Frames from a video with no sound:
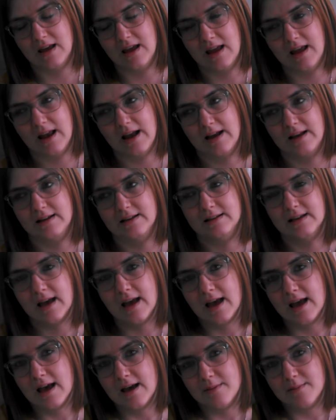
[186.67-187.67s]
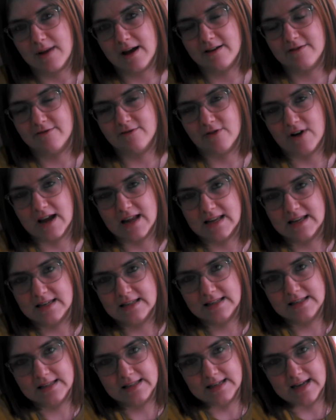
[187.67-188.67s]
And my
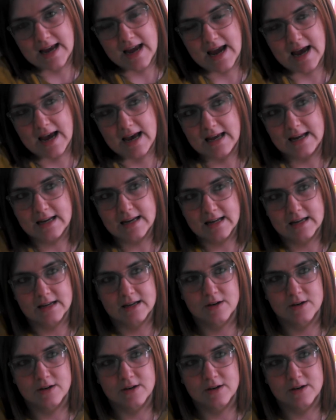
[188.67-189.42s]
friend's dad,